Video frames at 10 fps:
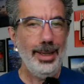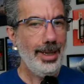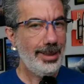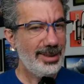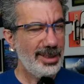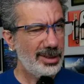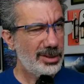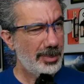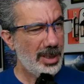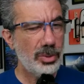I think
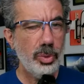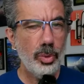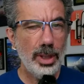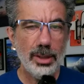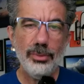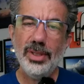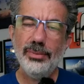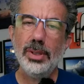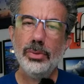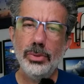there's about 12
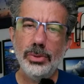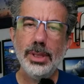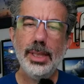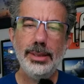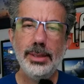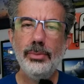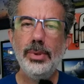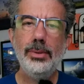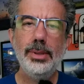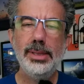different cruise lines that we
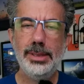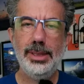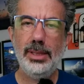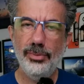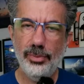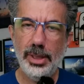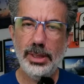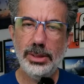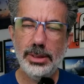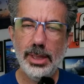do the Distinctive
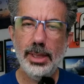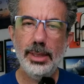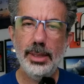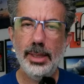Voyages on.